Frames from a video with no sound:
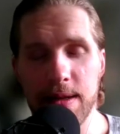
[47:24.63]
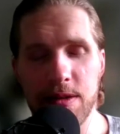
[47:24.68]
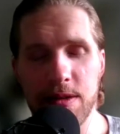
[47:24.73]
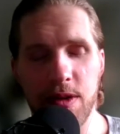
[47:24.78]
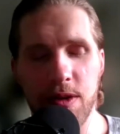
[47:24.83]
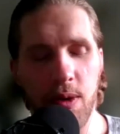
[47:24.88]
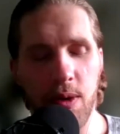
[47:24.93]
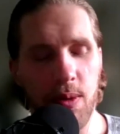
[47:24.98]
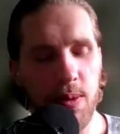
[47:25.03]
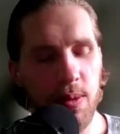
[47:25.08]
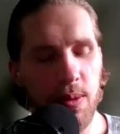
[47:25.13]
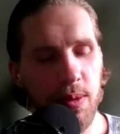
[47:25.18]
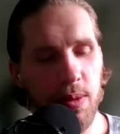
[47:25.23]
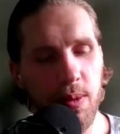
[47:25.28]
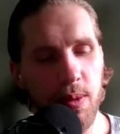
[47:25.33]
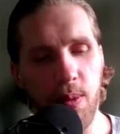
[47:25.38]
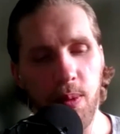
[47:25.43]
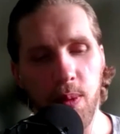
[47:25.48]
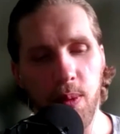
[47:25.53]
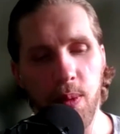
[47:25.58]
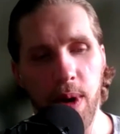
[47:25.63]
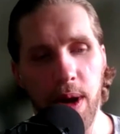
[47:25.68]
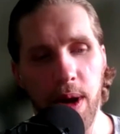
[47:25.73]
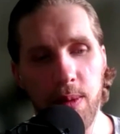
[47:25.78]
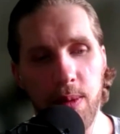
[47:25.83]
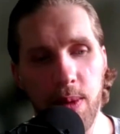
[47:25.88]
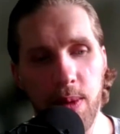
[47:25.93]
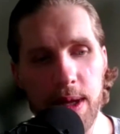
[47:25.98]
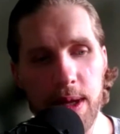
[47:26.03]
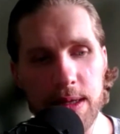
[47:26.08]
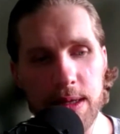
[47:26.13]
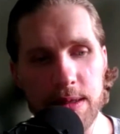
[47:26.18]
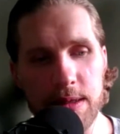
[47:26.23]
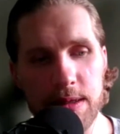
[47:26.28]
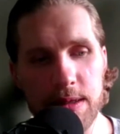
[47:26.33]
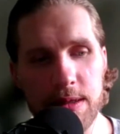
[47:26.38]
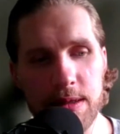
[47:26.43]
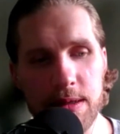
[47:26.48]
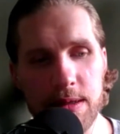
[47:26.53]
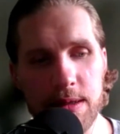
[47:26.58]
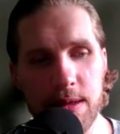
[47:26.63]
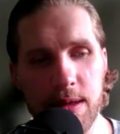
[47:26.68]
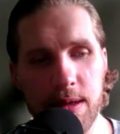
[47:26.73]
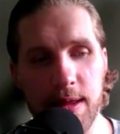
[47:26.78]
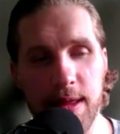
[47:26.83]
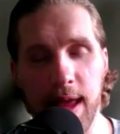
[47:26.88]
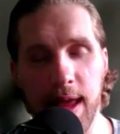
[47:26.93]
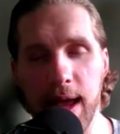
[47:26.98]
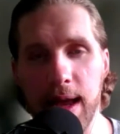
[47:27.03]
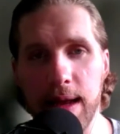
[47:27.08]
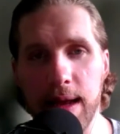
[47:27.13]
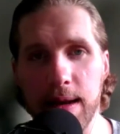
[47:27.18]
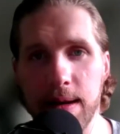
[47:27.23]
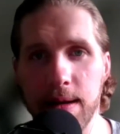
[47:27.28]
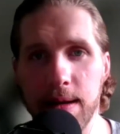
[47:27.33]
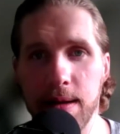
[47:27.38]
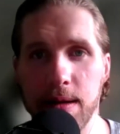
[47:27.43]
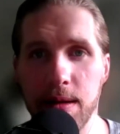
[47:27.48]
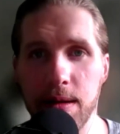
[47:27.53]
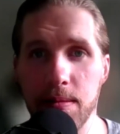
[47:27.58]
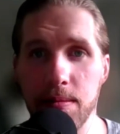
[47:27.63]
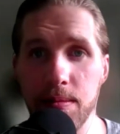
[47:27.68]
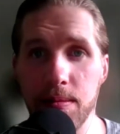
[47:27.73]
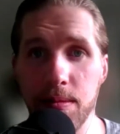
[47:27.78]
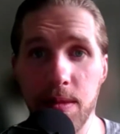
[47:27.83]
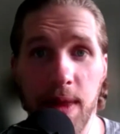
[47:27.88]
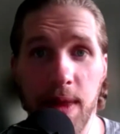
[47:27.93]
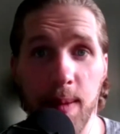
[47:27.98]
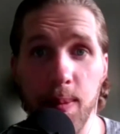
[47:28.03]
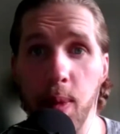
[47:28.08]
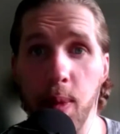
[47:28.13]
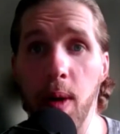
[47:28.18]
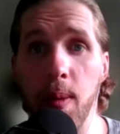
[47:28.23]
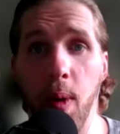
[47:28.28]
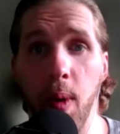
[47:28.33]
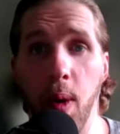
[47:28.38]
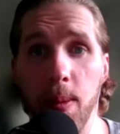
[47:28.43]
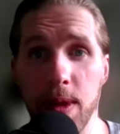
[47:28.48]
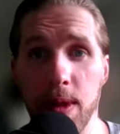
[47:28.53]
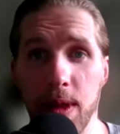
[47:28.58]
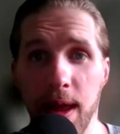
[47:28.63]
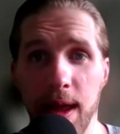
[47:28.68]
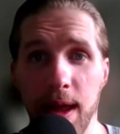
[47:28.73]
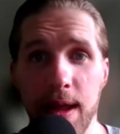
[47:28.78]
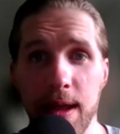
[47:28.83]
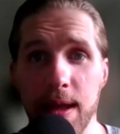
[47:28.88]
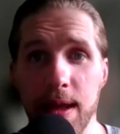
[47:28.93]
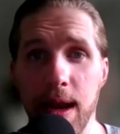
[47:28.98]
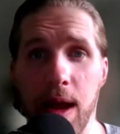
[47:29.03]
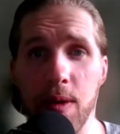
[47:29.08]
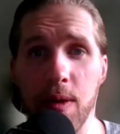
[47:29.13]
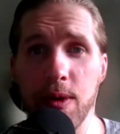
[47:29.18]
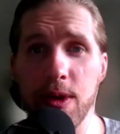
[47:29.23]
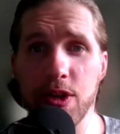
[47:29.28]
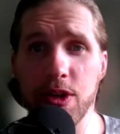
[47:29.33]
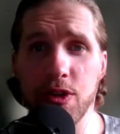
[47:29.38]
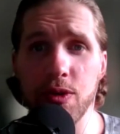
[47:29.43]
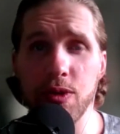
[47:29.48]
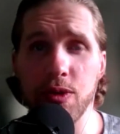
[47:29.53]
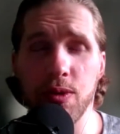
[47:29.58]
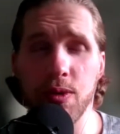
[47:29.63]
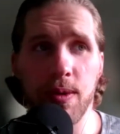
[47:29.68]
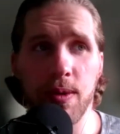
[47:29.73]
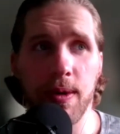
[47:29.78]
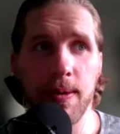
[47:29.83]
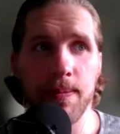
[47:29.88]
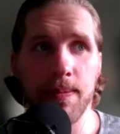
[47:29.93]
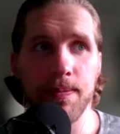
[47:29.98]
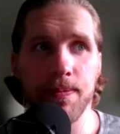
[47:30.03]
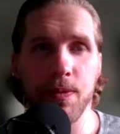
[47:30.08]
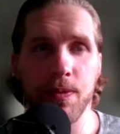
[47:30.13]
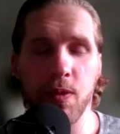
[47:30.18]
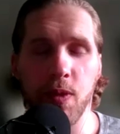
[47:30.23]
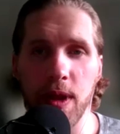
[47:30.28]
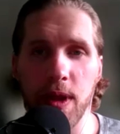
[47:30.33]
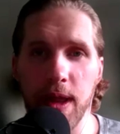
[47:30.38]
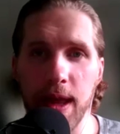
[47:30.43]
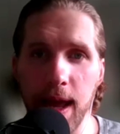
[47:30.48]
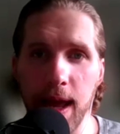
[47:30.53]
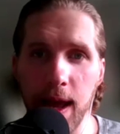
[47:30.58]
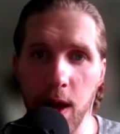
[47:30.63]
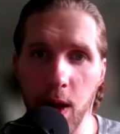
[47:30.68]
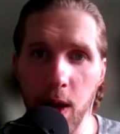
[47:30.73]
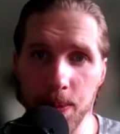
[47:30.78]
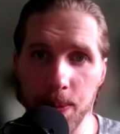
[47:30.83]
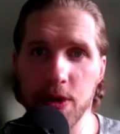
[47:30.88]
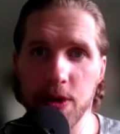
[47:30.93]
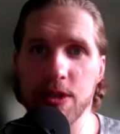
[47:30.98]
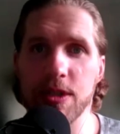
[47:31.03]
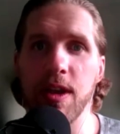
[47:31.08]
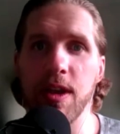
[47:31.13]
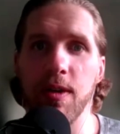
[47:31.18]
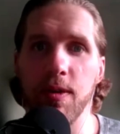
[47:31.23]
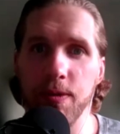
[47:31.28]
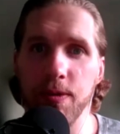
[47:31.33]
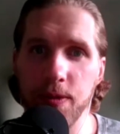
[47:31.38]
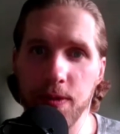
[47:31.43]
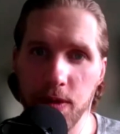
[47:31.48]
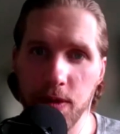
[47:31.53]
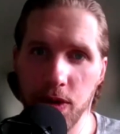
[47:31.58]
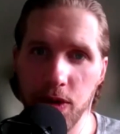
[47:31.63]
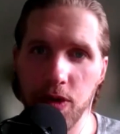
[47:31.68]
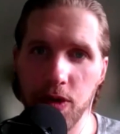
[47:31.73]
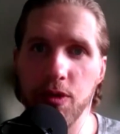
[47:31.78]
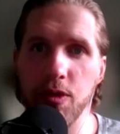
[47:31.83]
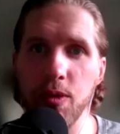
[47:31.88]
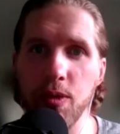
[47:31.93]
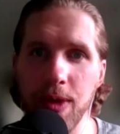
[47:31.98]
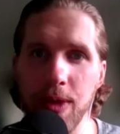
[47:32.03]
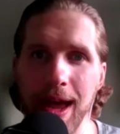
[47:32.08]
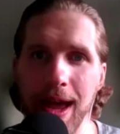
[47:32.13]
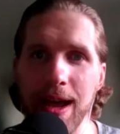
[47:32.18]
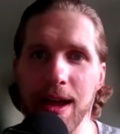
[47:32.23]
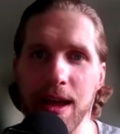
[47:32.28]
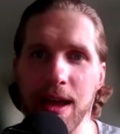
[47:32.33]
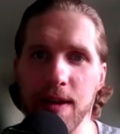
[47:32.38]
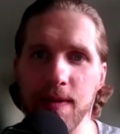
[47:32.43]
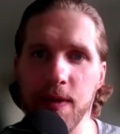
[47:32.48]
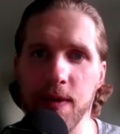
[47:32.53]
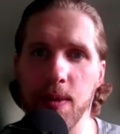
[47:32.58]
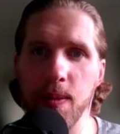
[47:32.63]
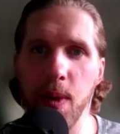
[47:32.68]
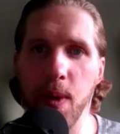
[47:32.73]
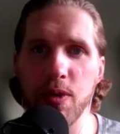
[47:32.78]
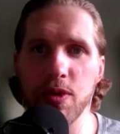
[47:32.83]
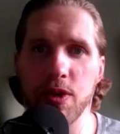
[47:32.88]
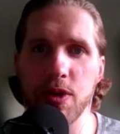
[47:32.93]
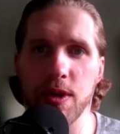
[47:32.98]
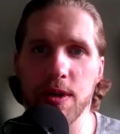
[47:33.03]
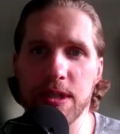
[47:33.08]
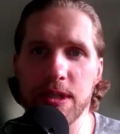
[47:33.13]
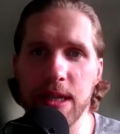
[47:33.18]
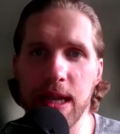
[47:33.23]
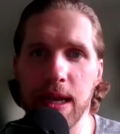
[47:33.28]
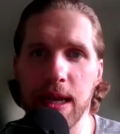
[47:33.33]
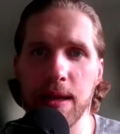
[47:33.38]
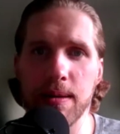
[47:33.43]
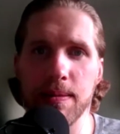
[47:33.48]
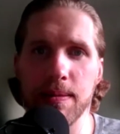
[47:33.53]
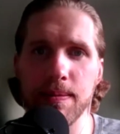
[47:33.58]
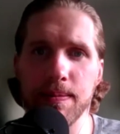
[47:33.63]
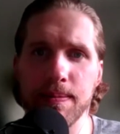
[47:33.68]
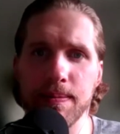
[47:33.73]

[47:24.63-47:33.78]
So what was that light bulb moment like and how did you really help yourself through that kind of an emotional state